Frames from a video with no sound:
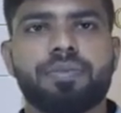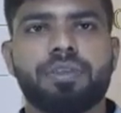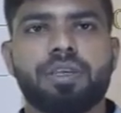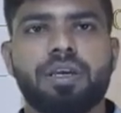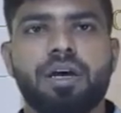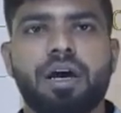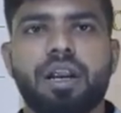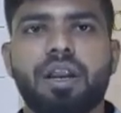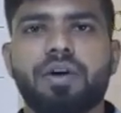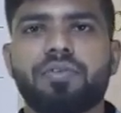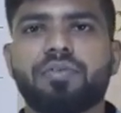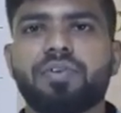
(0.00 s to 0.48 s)

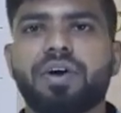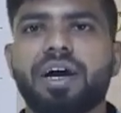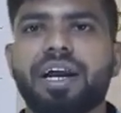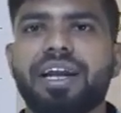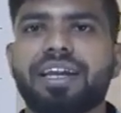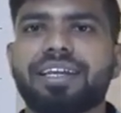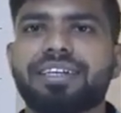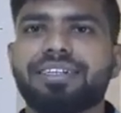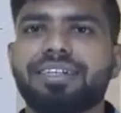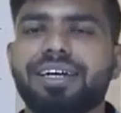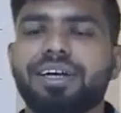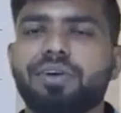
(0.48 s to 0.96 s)
All of you
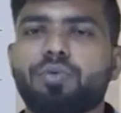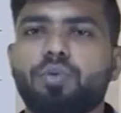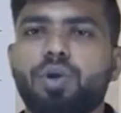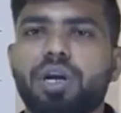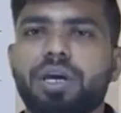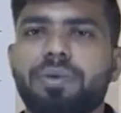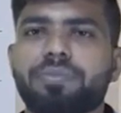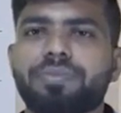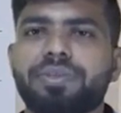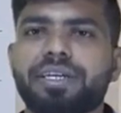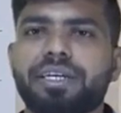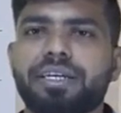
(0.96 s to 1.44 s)
understand what
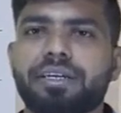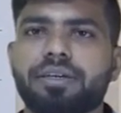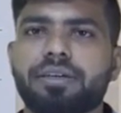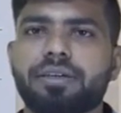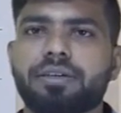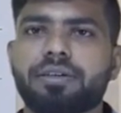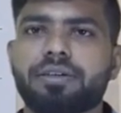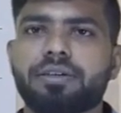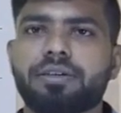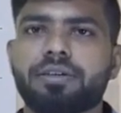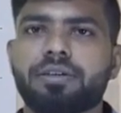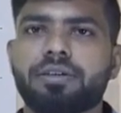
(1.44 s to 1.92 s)
I am saying?
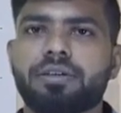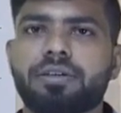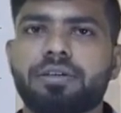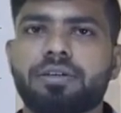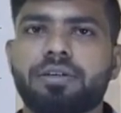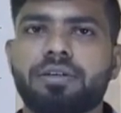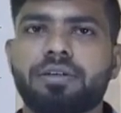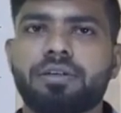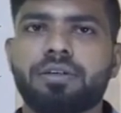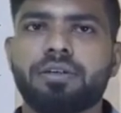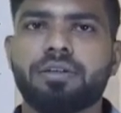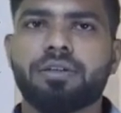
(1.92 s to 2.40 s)

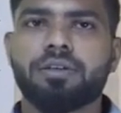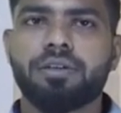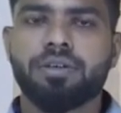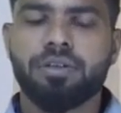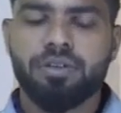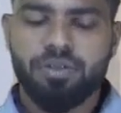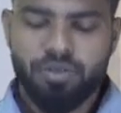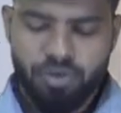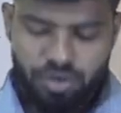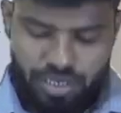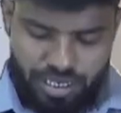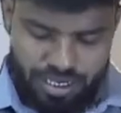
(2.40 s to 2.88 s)

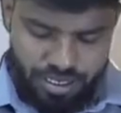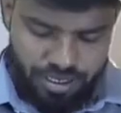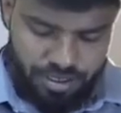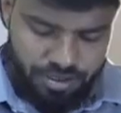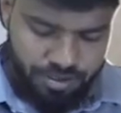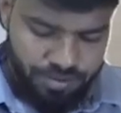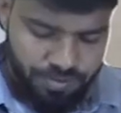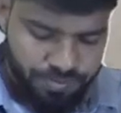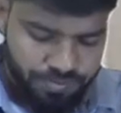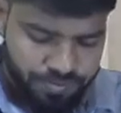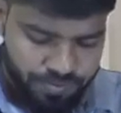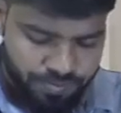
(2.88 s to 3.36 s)
Okay.
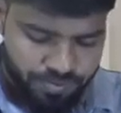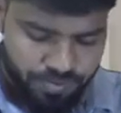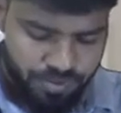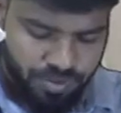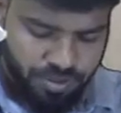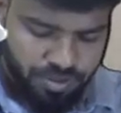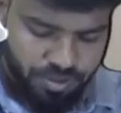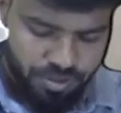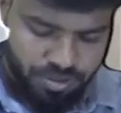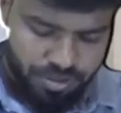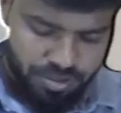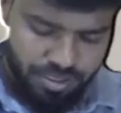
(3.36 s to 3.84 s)

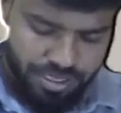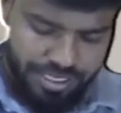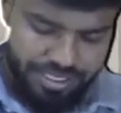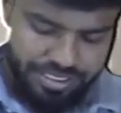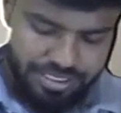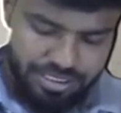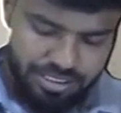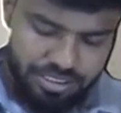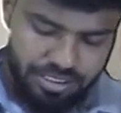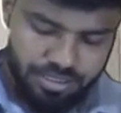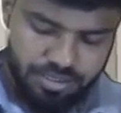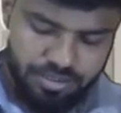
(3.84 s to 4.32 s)

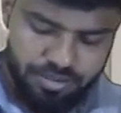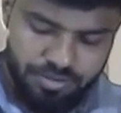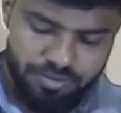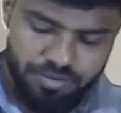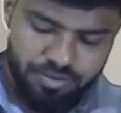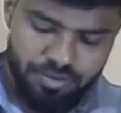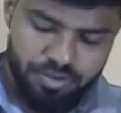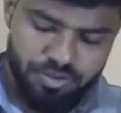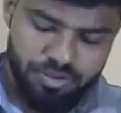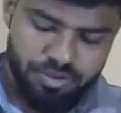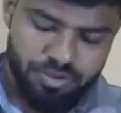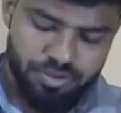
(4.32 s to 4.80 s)
Next.
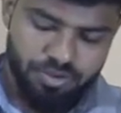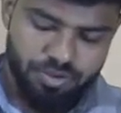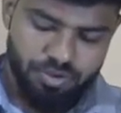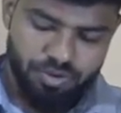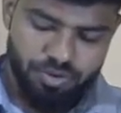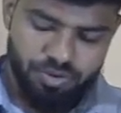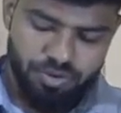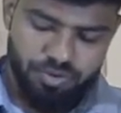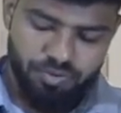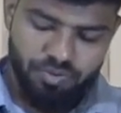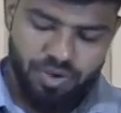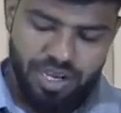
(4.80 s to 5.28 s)

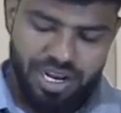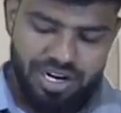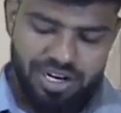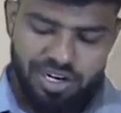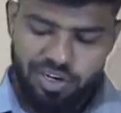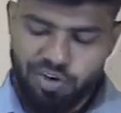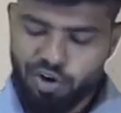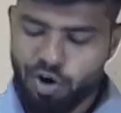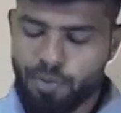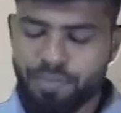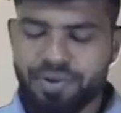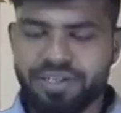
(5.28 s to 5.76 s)
So we
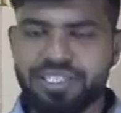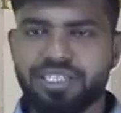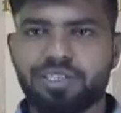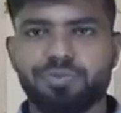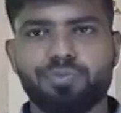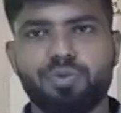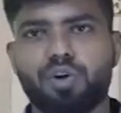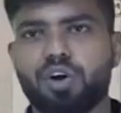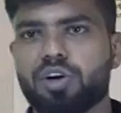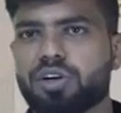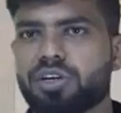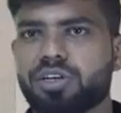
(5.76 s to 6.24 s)
already copied this
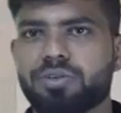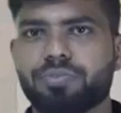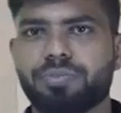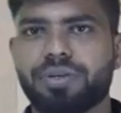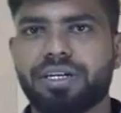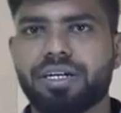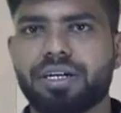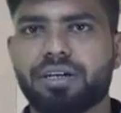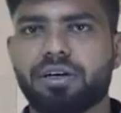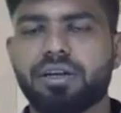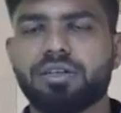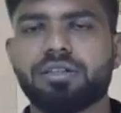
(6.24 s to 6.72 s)
product cost,
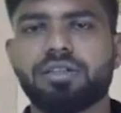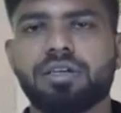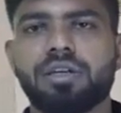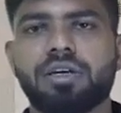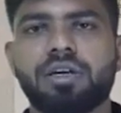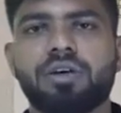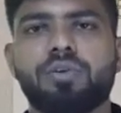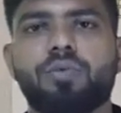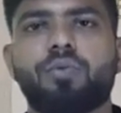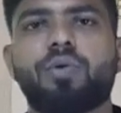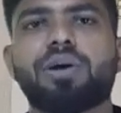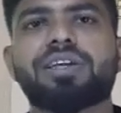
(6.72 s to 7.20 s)
period cost.
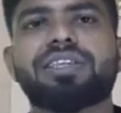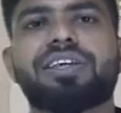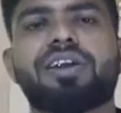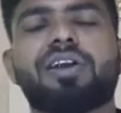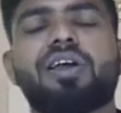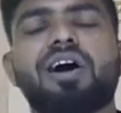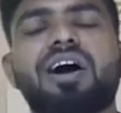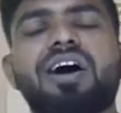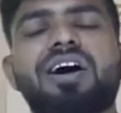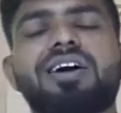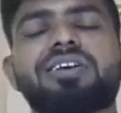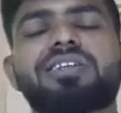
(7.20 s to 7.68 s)
What is the
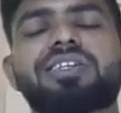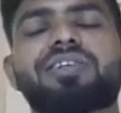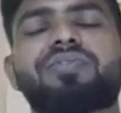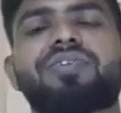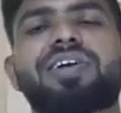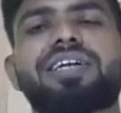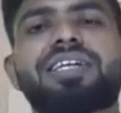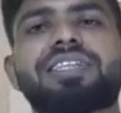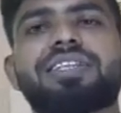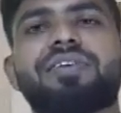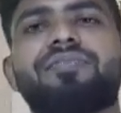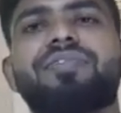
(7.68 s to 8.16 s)
last
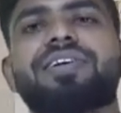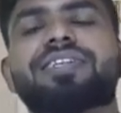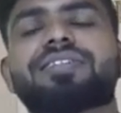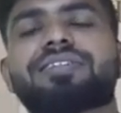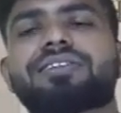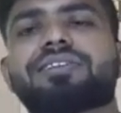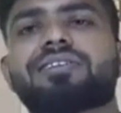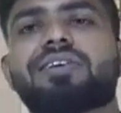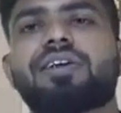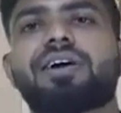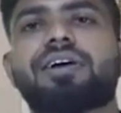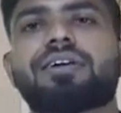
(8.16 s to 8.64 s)
one in the first
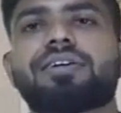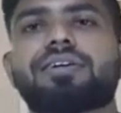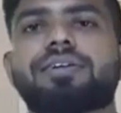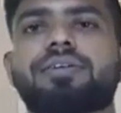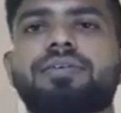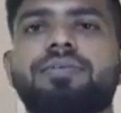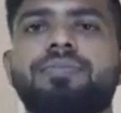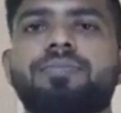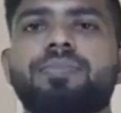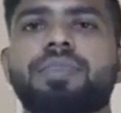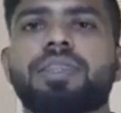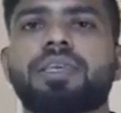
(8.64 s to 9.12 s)
slot?
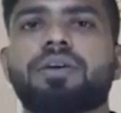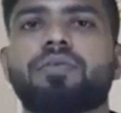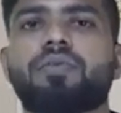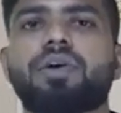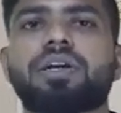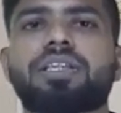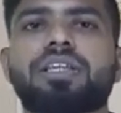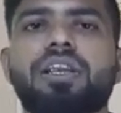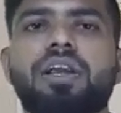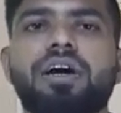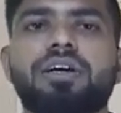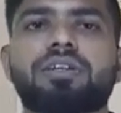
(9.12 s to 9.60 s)
What
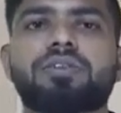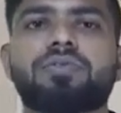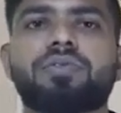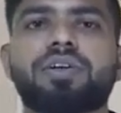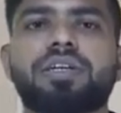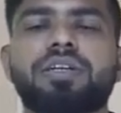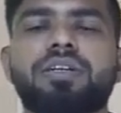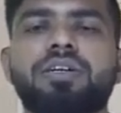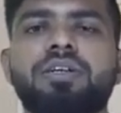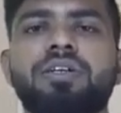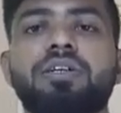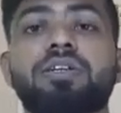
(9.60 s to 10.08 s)
is the last one?
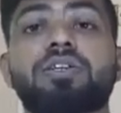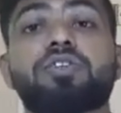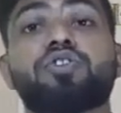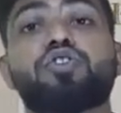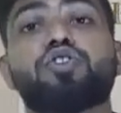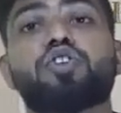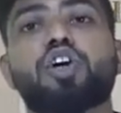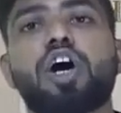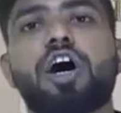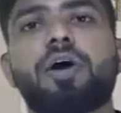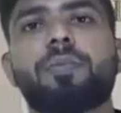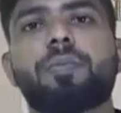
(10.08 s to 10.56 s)

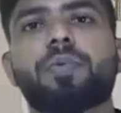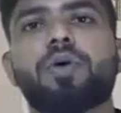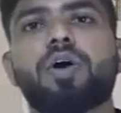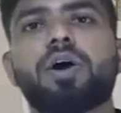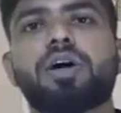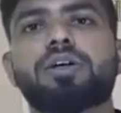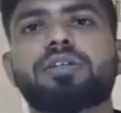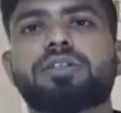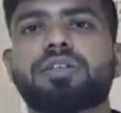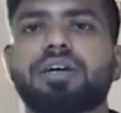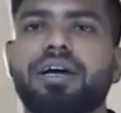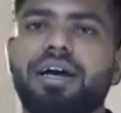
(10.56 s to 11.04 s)
Job
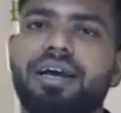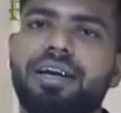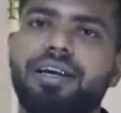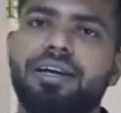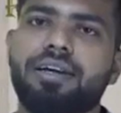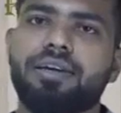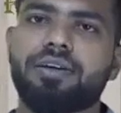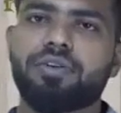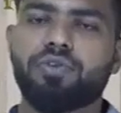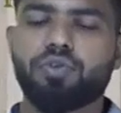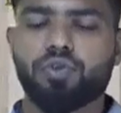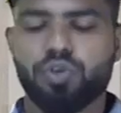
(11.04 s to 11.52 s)
cost
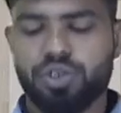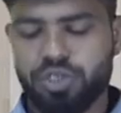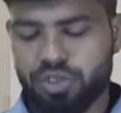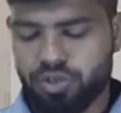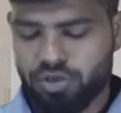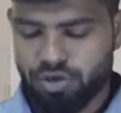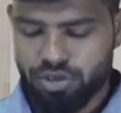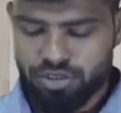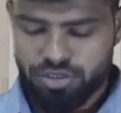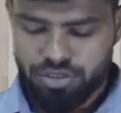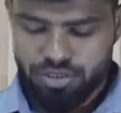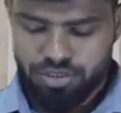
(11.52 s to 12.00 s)
and unit
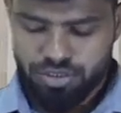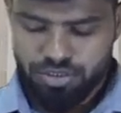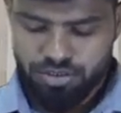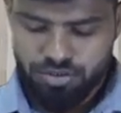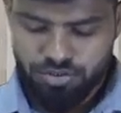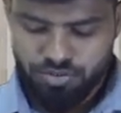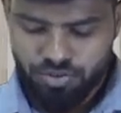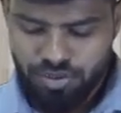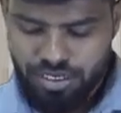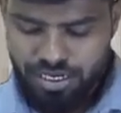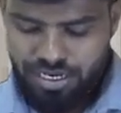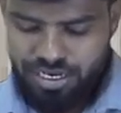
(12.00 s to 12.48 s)
cost.
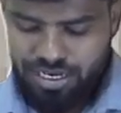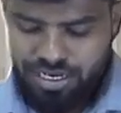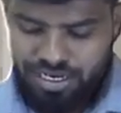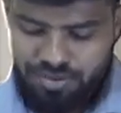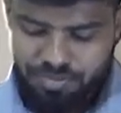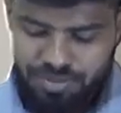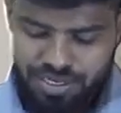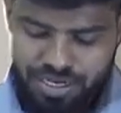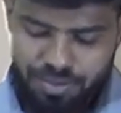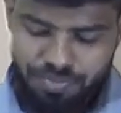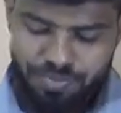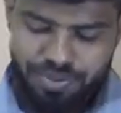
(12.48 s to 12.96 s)
Okay. Let
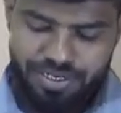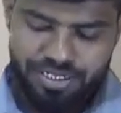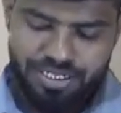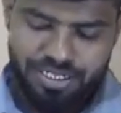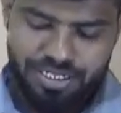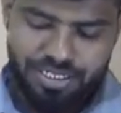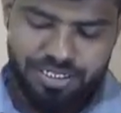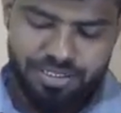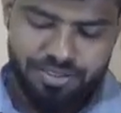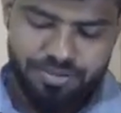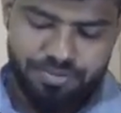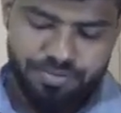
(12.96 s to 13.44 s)
me complete that.